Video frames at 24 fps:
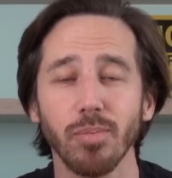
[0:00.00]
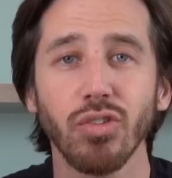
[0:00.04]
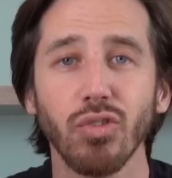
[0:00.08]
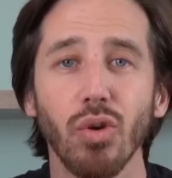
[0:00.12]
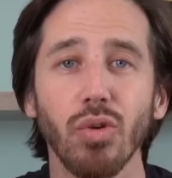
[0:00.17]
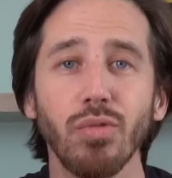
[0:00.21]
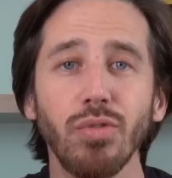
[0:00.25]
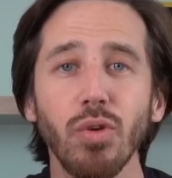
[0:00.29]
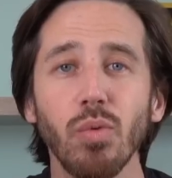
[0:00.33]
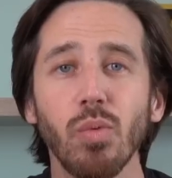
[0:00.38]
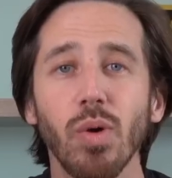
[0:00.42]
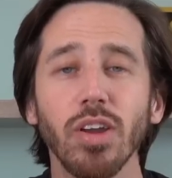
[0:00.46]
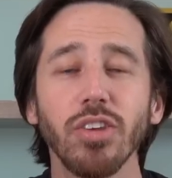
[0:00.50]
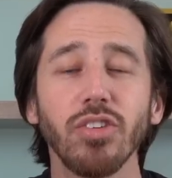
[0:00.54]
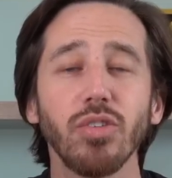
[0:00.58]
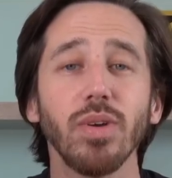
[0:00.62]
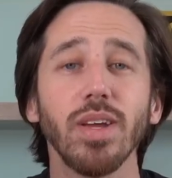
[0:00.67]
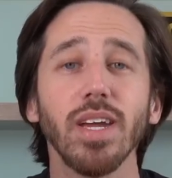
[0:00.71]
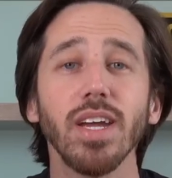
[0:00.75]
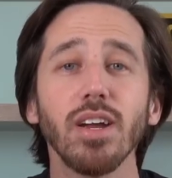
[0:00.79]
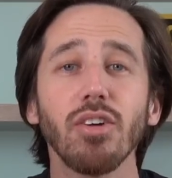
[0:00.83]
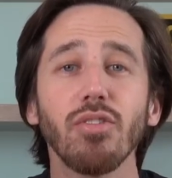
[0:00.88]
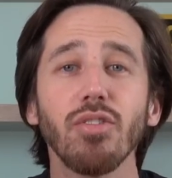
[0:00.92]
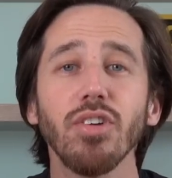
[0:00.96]
So if you want
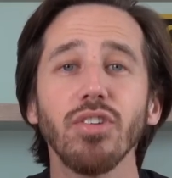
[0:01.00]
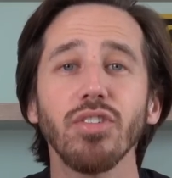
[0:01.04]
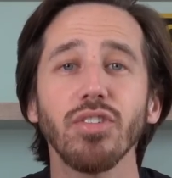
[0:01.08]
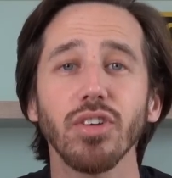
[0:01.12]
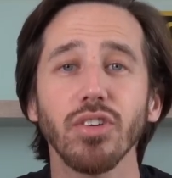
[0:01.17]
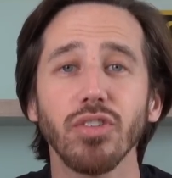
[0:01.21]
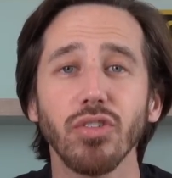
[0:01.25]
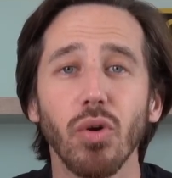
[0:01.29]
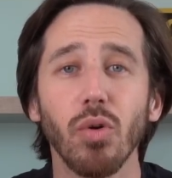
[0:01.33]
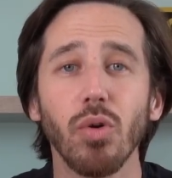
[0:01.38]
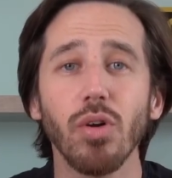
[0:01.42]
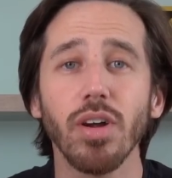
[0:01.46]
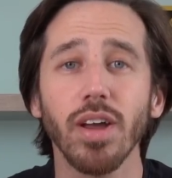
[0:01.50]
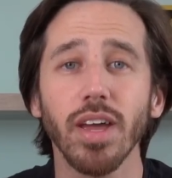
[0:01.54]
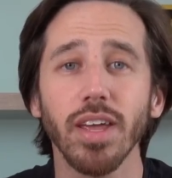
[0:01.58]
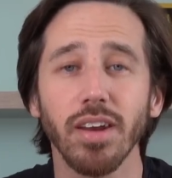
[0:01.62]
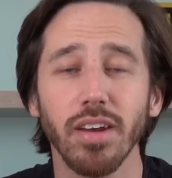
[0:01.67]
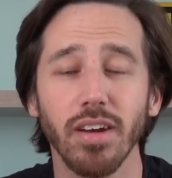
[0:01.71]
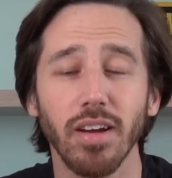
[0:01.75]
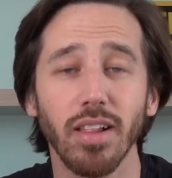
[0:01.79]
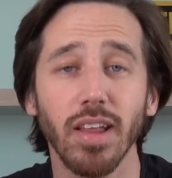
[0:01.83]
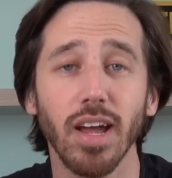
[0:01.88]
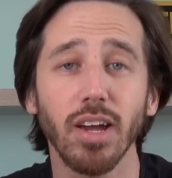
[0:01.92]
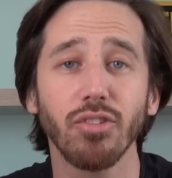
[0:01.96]
to increase the torque in
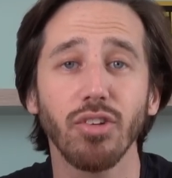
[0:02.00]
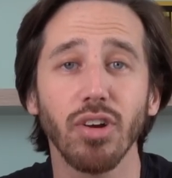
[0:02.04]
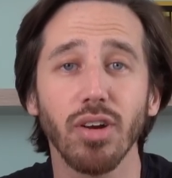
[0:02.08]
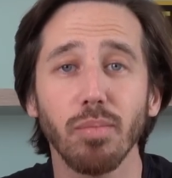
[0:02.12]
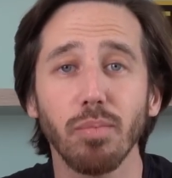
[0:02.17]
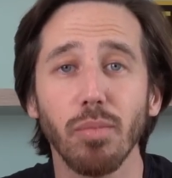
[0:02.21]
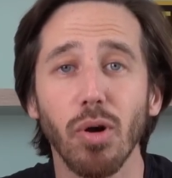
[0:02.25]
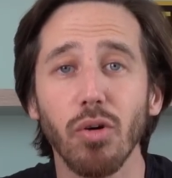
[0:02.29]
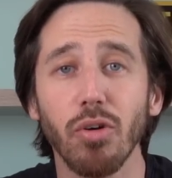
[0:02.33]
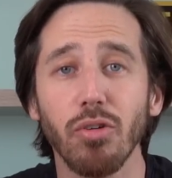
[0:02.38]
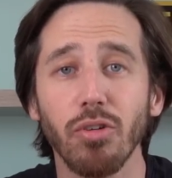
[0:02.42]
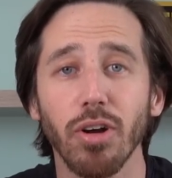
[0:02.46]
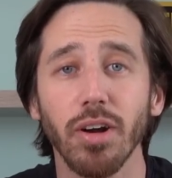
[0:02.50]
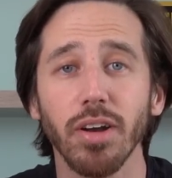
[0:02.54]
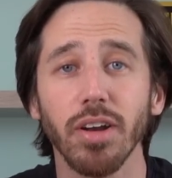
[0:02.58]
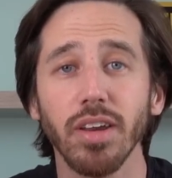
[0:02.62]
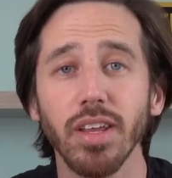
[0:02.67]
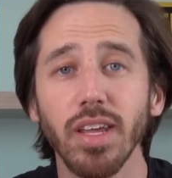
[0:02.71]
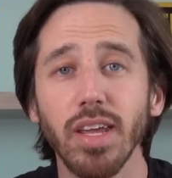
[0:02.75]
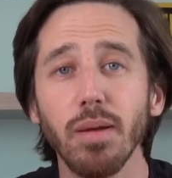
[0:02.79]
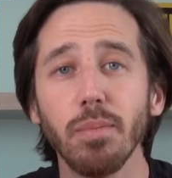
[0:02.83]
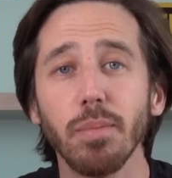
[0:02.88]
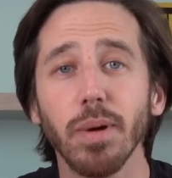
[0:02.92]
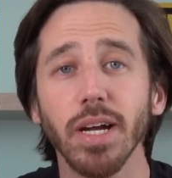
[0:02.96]
an electric motor on
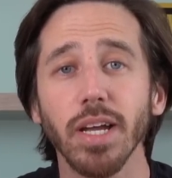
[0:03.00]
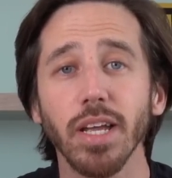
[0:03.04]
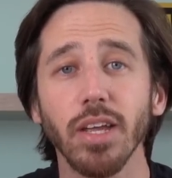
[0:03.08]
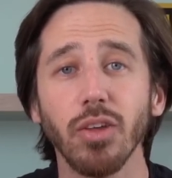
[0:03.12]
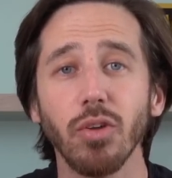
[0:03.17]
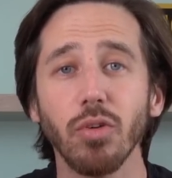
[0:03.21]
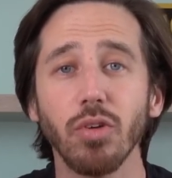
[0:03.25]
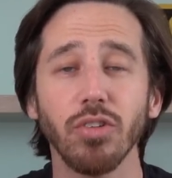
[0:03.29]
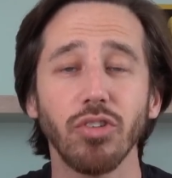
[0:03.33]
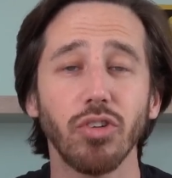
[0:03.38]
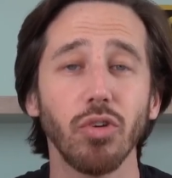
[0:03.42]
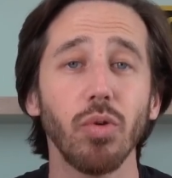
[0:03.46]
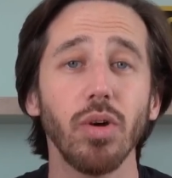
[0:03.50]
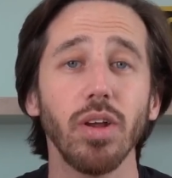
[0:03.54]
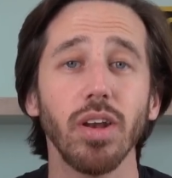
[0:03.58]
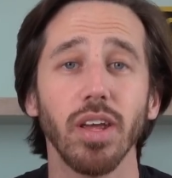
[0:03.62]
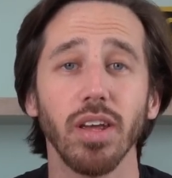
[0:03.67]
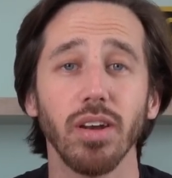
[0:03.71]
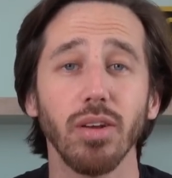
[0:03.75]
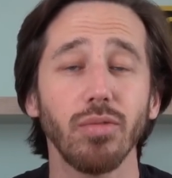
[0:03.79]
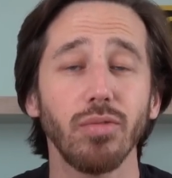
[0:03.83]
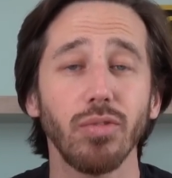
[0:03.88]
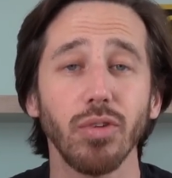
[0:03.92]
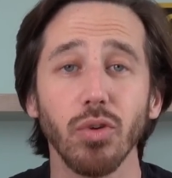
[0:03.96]
an e-bike, you could do it
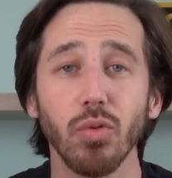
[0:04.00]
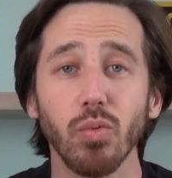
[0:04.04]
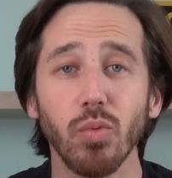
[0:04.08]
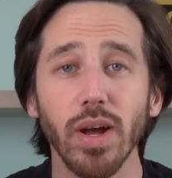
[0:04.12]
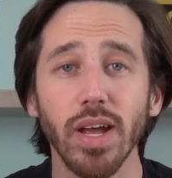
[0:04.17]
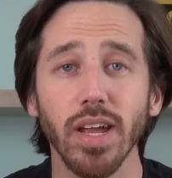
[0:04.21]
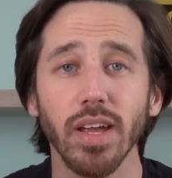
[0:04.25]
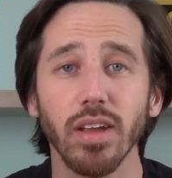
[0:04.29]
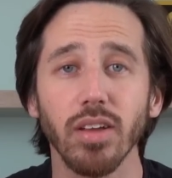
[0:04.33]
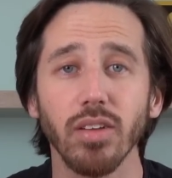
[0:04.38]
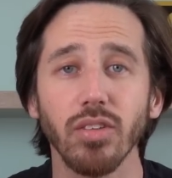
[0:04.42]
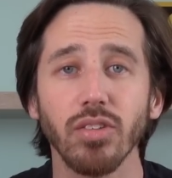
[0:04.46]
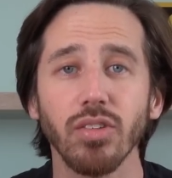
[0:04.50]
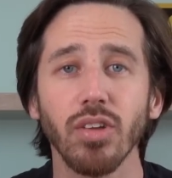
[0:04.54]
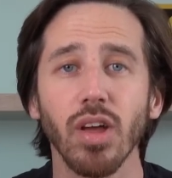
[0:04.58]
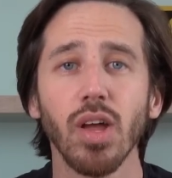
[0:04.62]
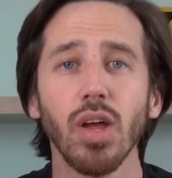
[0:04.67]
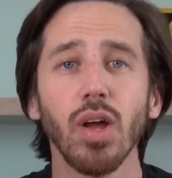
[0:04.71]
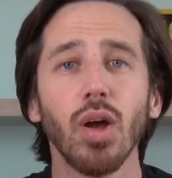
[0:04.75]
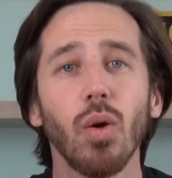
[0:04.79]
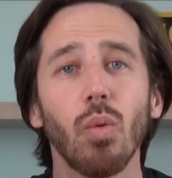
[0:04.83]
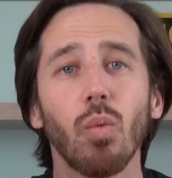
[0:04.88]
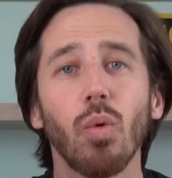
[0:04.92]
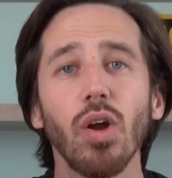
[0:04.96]
in a few ways.
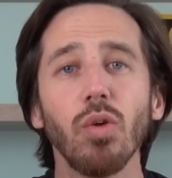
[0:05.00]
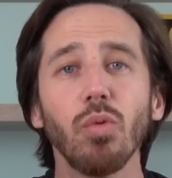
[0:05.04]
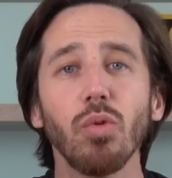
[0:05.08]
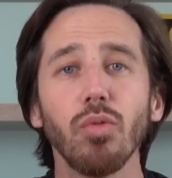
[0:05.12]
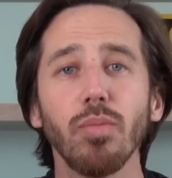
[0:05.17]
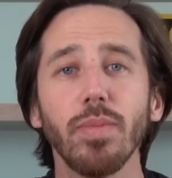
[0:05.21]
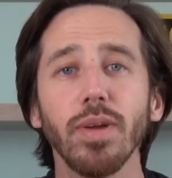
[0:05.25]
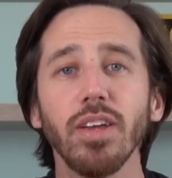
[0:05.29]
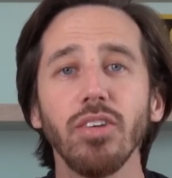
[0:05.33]
One would